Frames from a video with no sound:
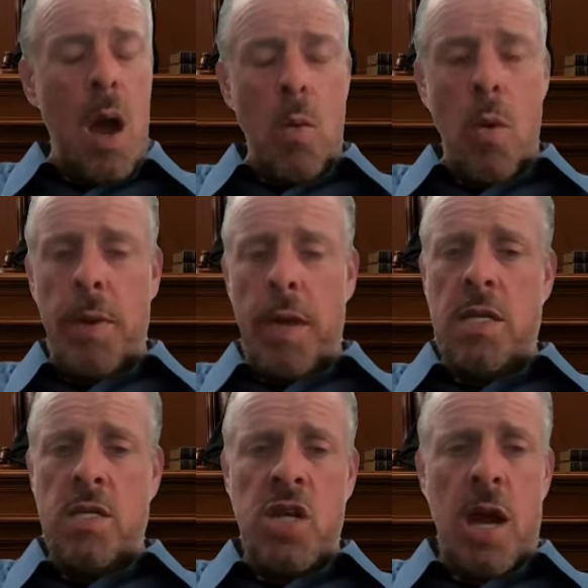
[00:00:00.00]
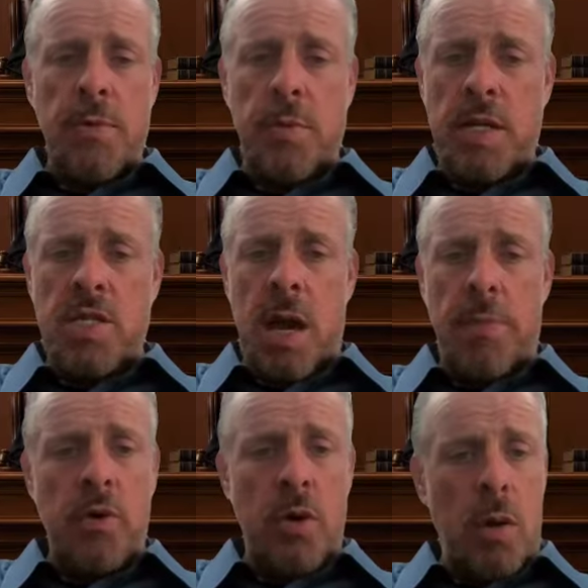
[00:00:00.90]
I won't be hitting chapter by
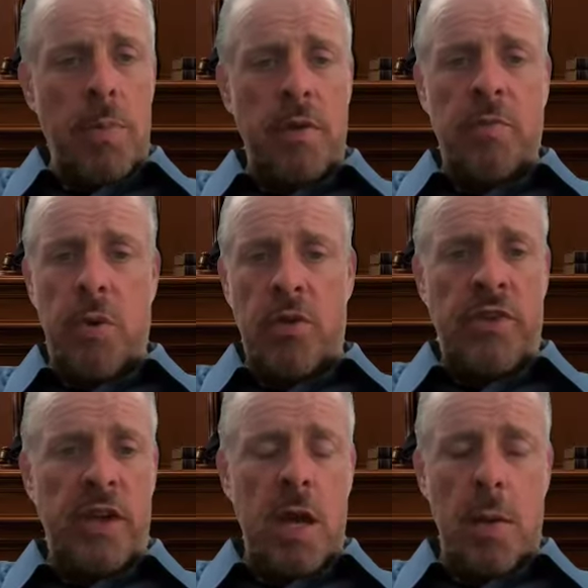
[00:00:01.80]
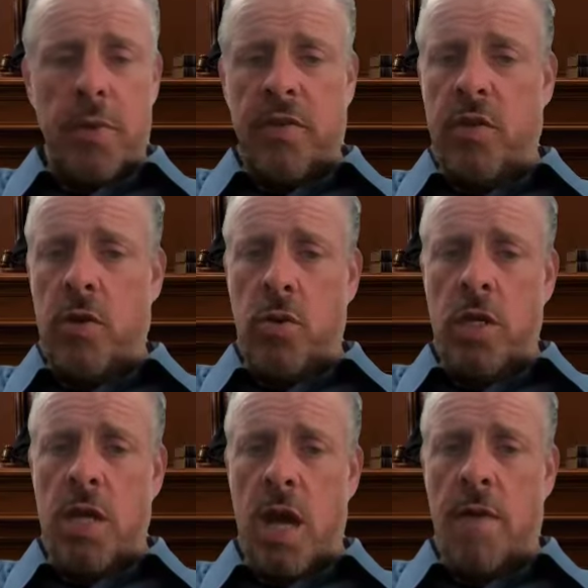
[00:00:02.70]
chapter. I'll be sparsing it out because you don't need to